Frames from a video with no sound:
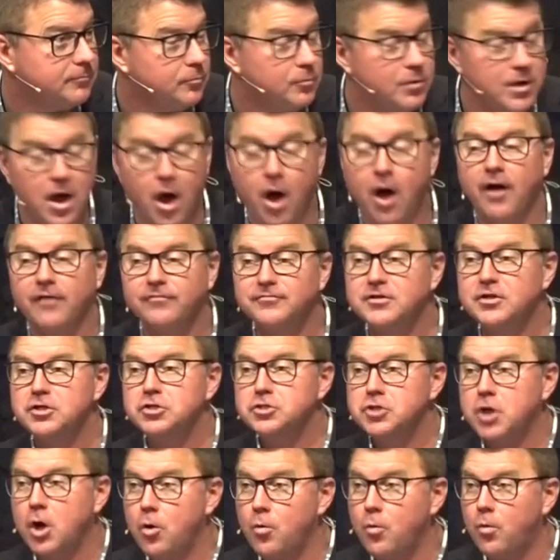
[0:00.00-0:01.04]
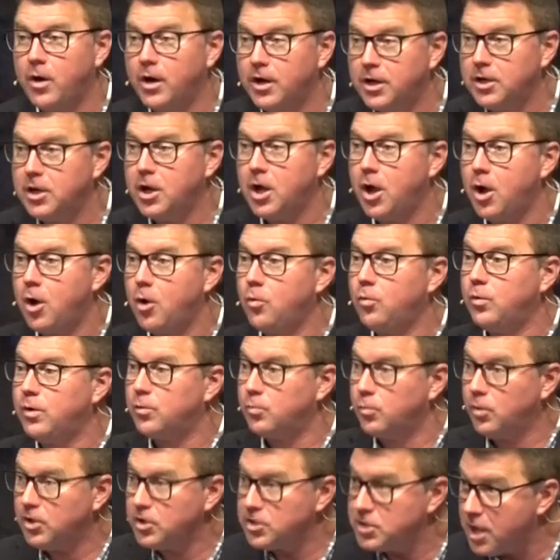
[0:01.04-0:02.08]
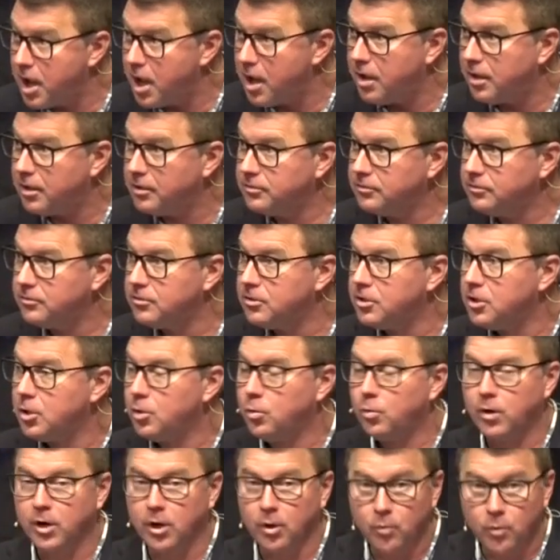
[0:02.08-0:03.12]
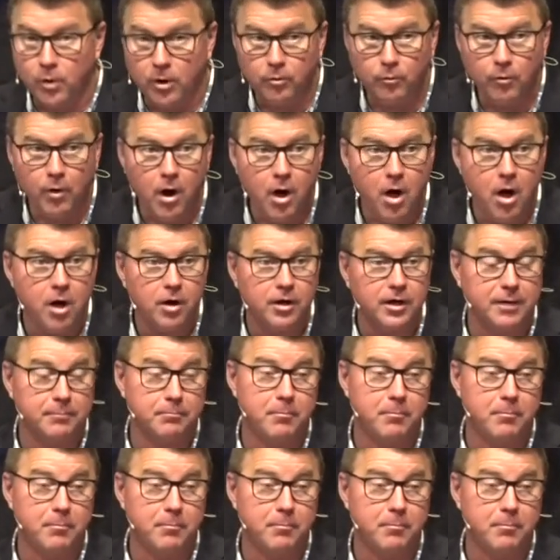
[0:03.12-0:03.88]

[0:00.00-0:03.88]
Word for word: We often don't want to know when we're young where we're wrong.